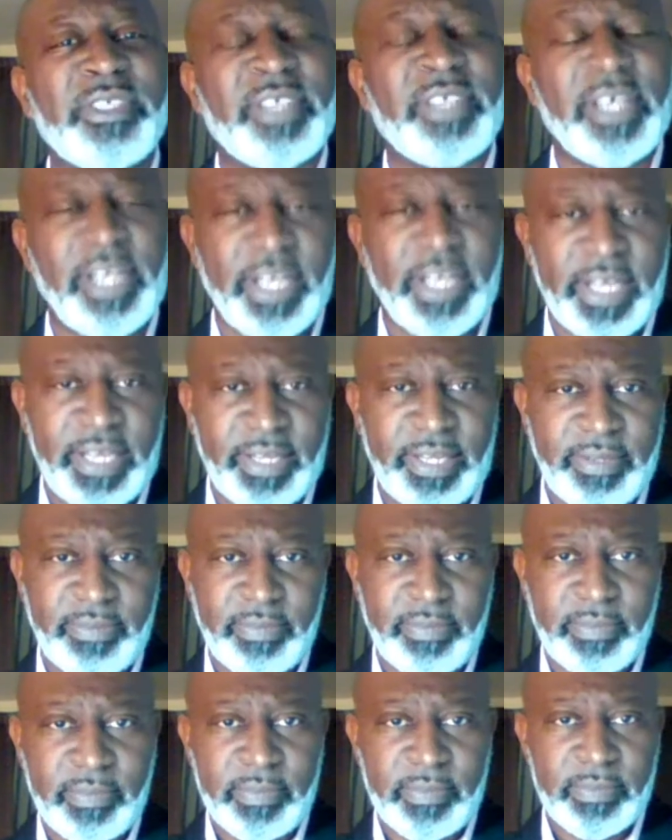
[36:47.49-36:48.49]
is
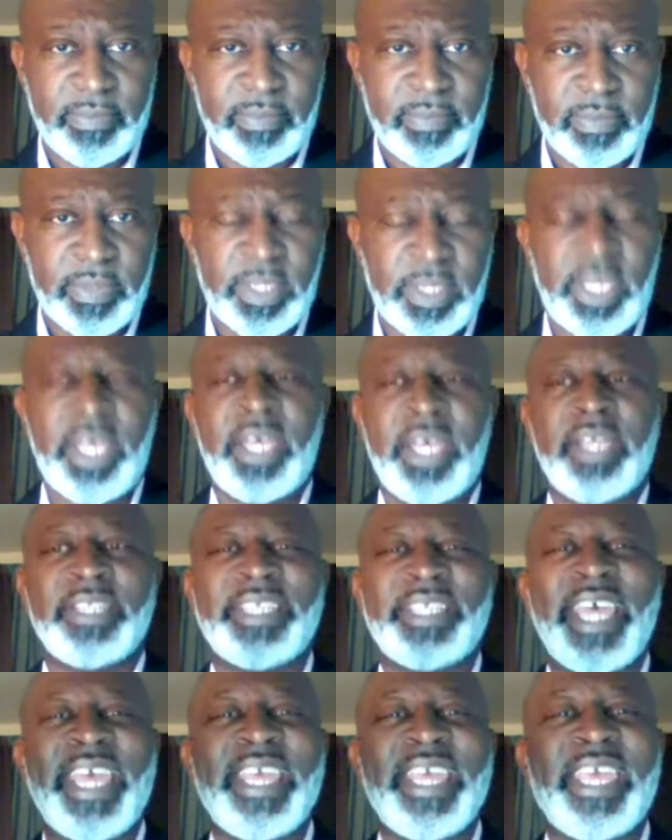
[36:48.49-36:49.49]
clean,
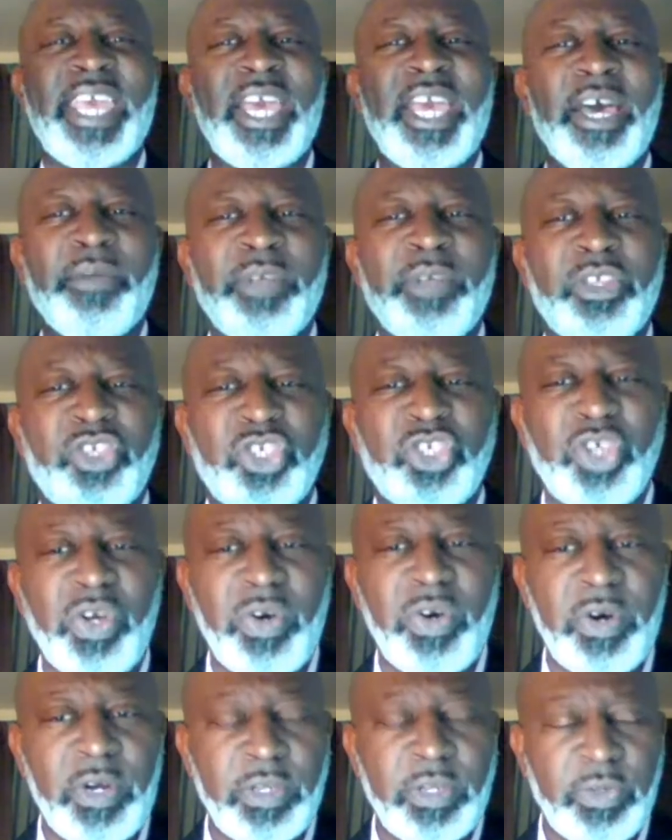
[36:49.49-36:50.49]
take care of the
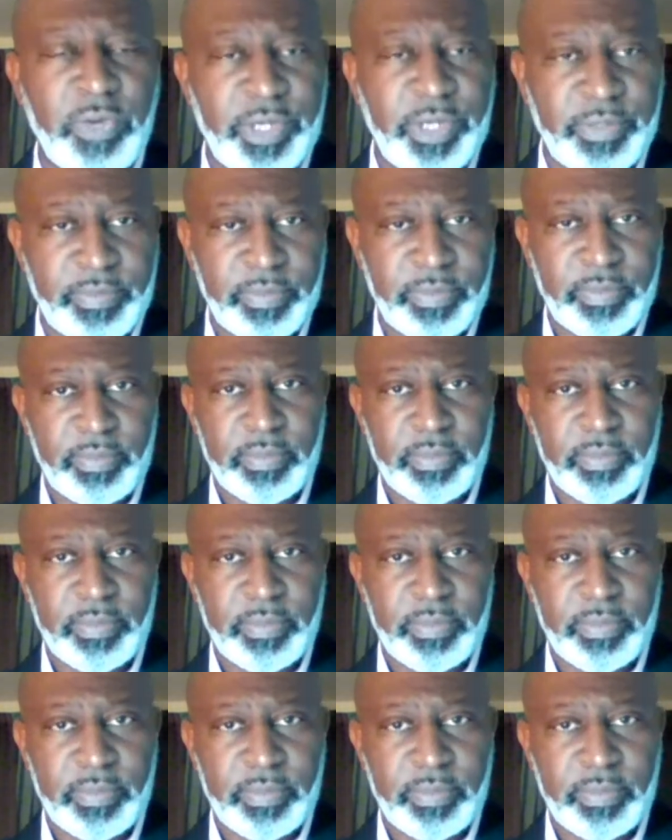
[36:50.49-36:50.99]
children,